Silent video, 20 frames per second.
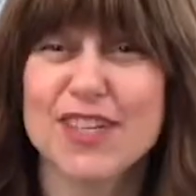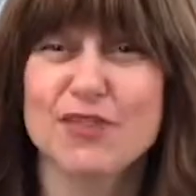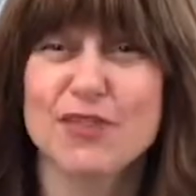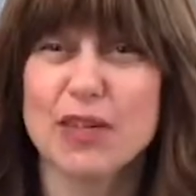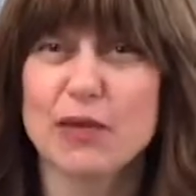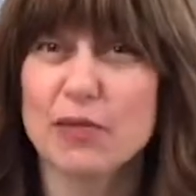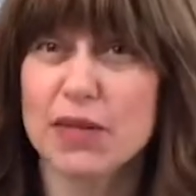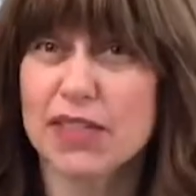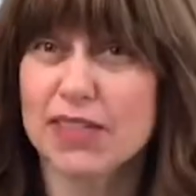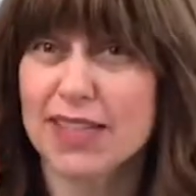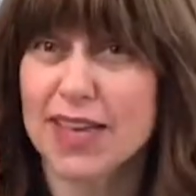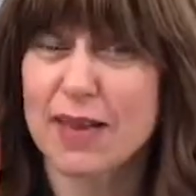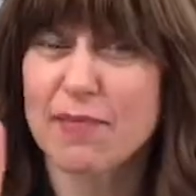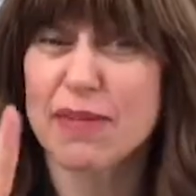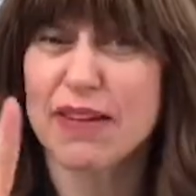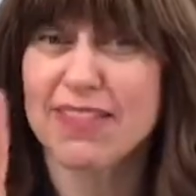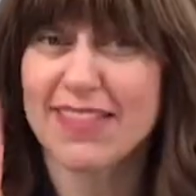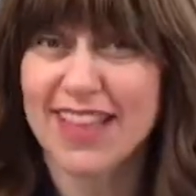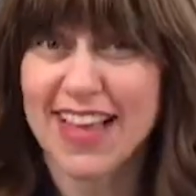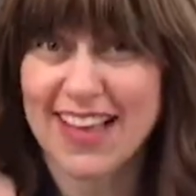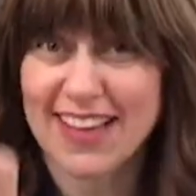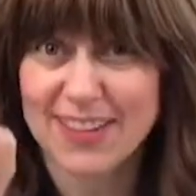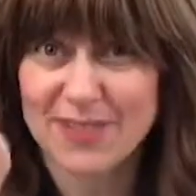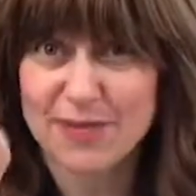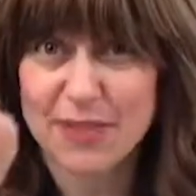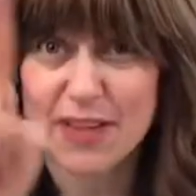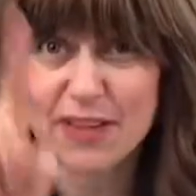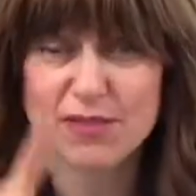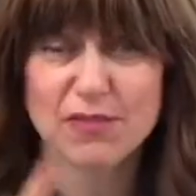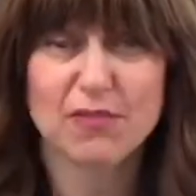what I'm going to say about that
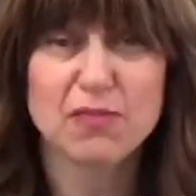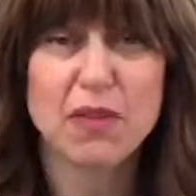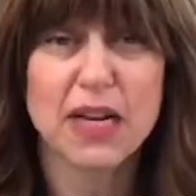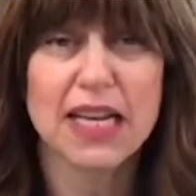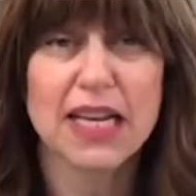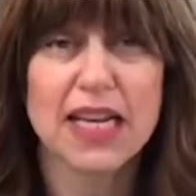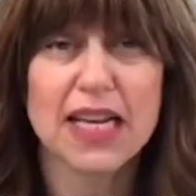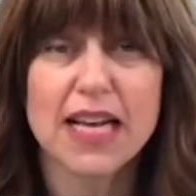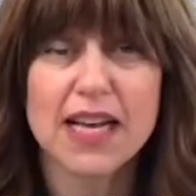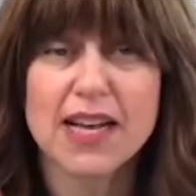about money.